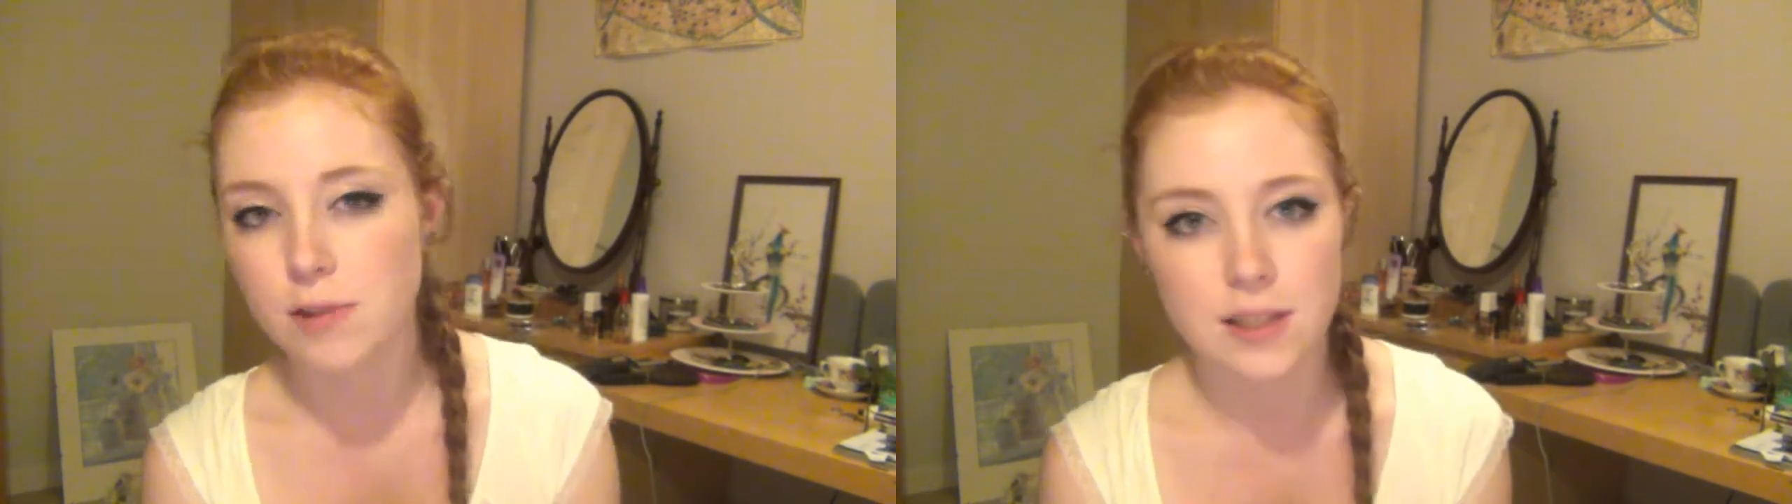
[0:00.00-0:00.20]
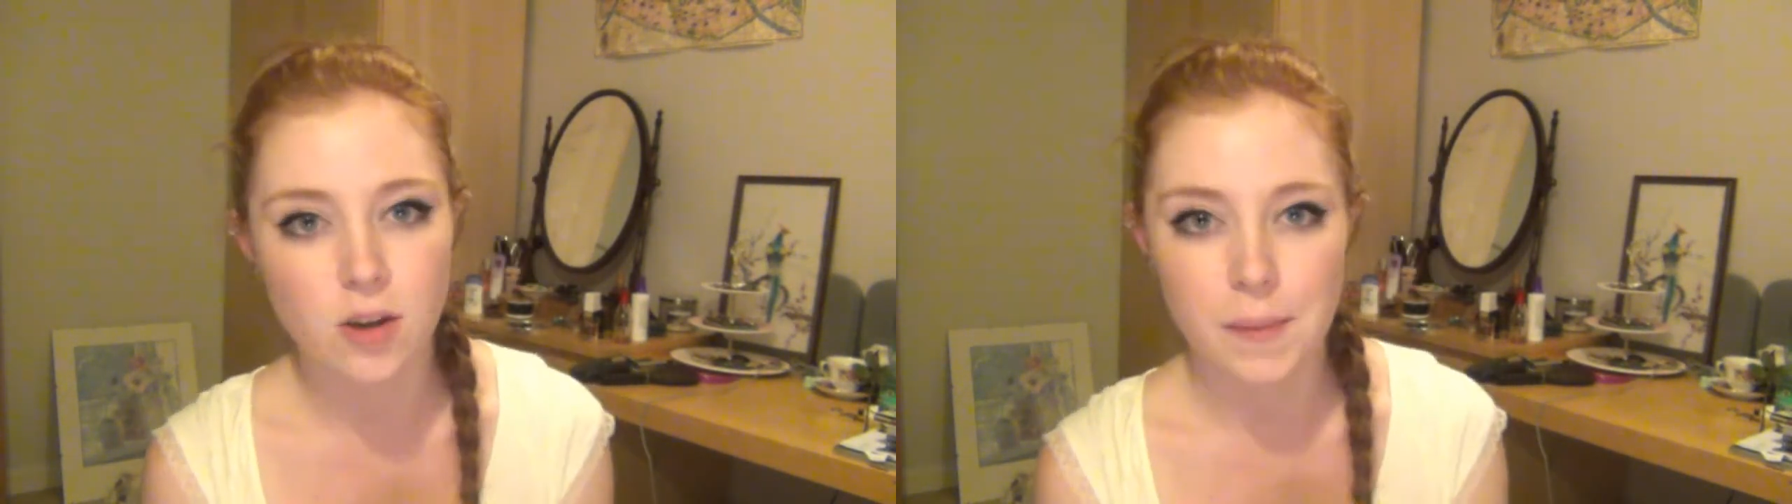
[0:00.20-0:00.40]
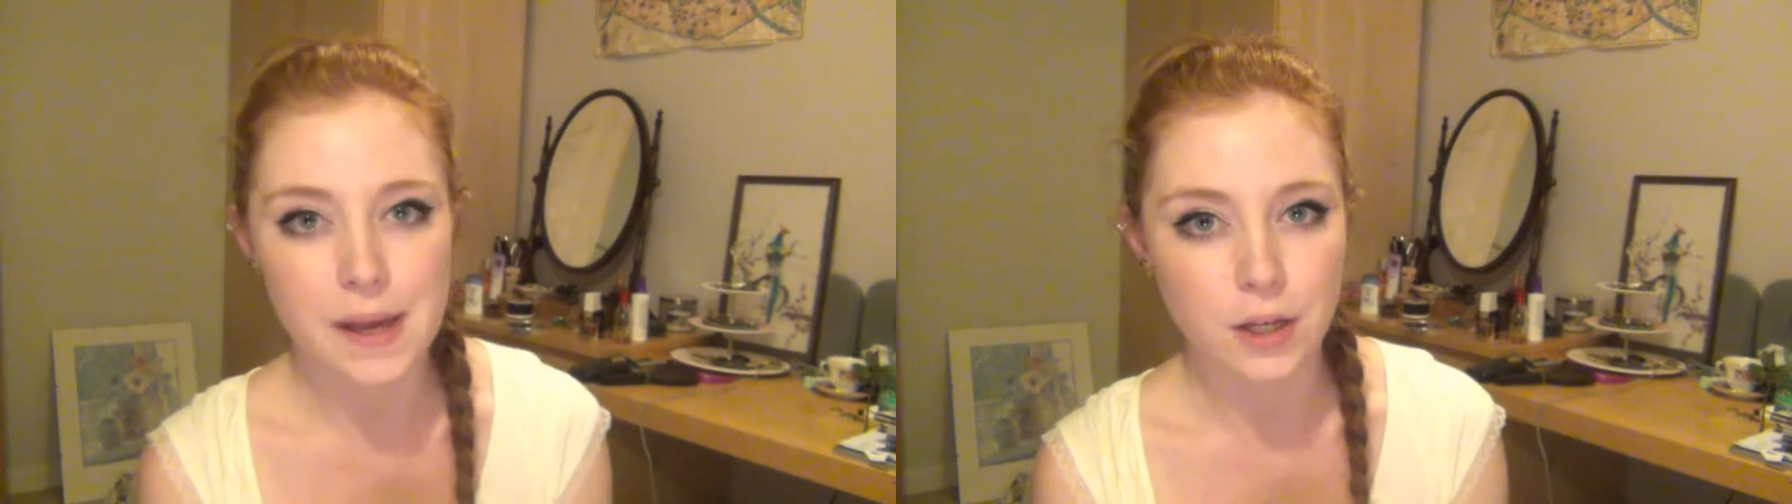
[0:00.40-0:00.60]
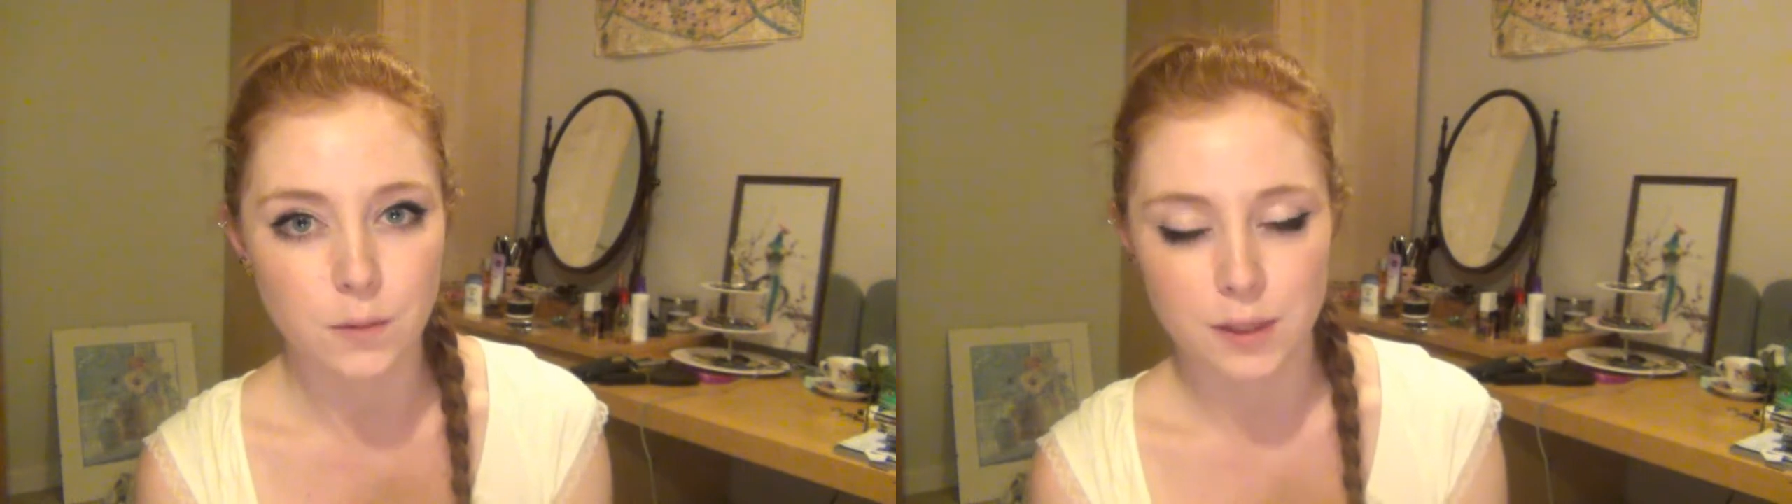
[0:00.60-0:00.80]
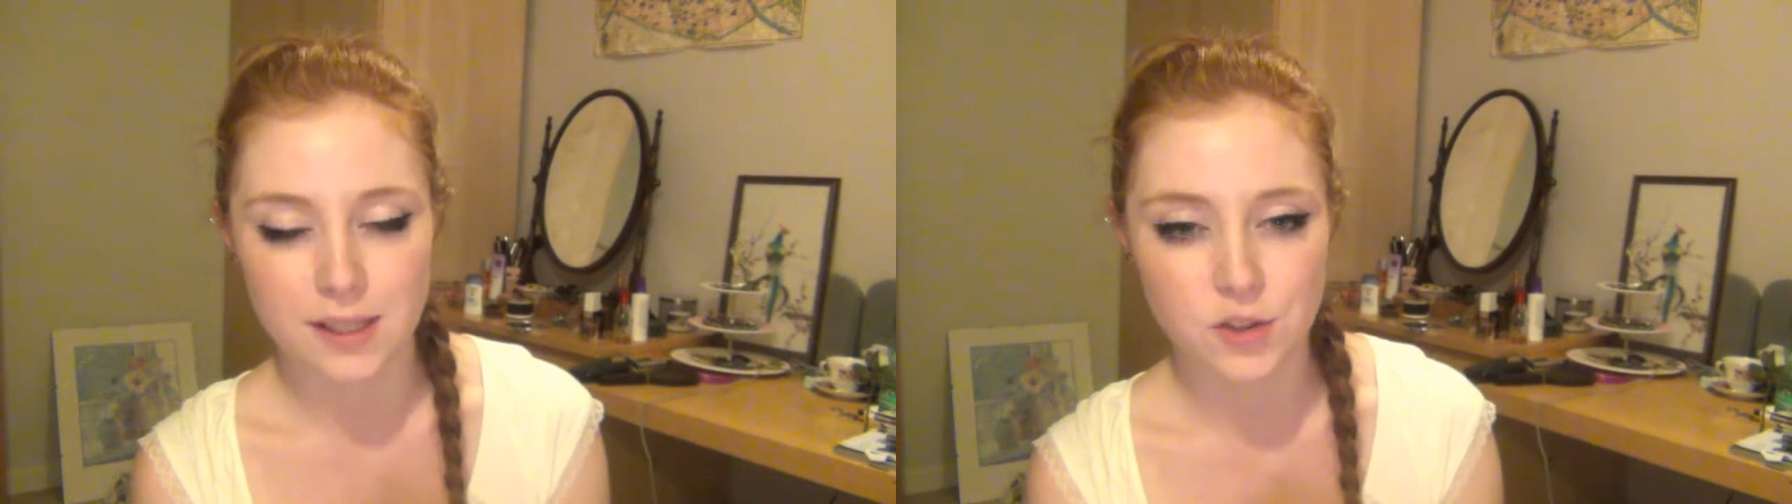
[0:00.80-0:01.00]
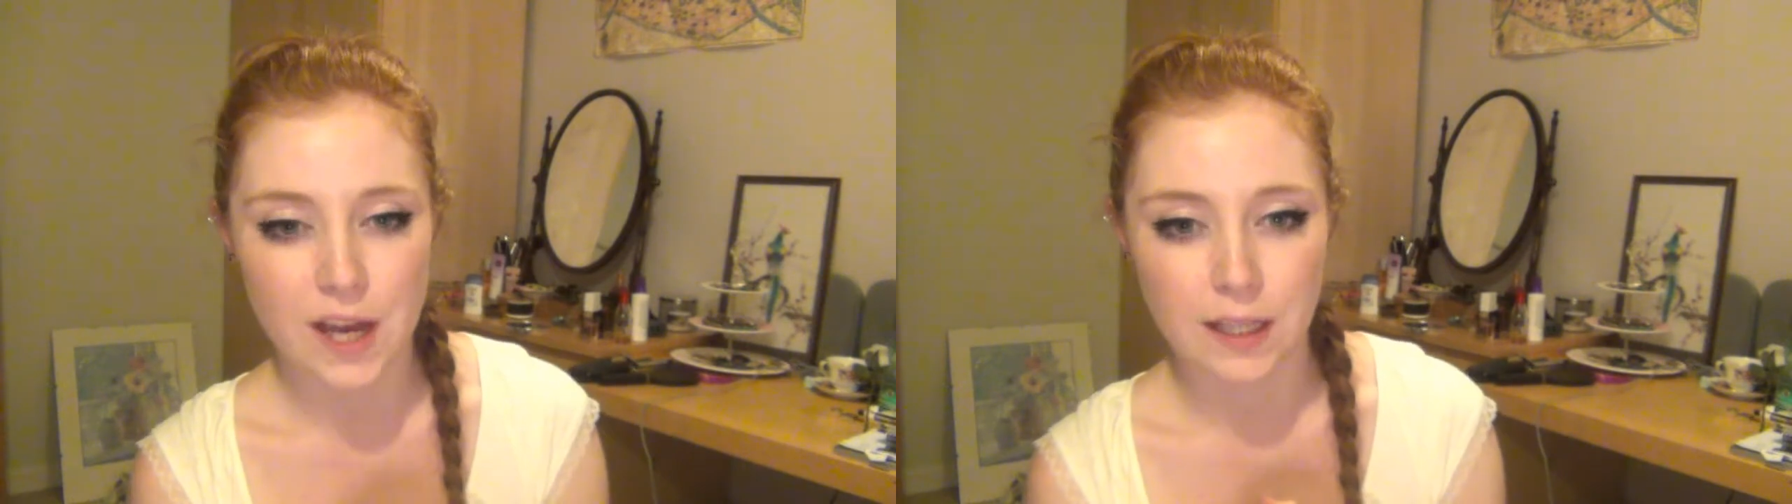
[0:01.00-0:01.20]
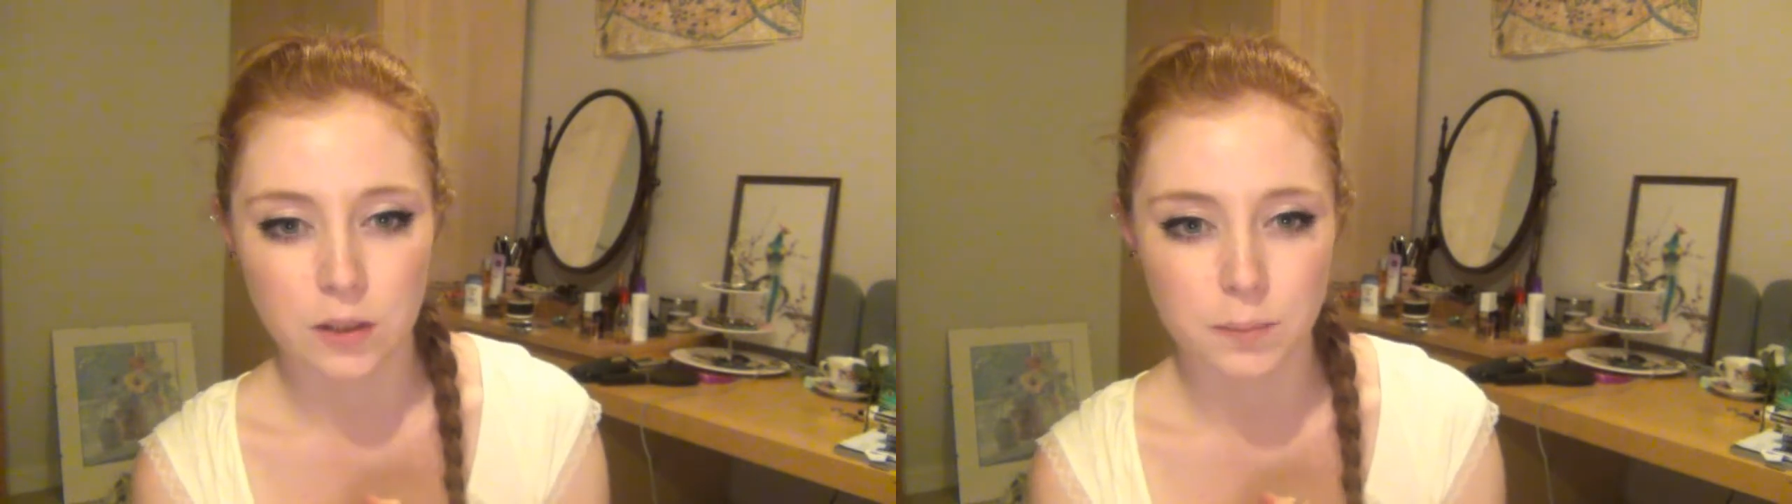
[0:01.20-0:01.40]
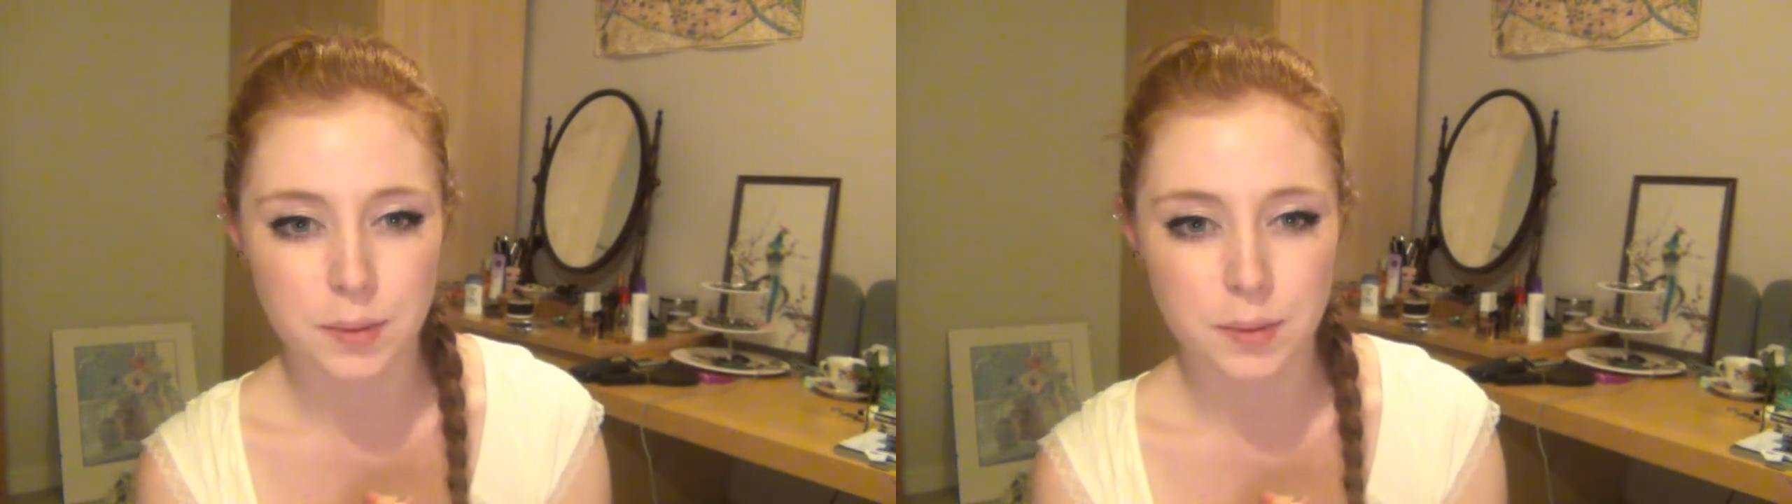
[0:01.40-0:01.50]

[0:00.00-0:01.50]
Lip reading: really not been good with this channel,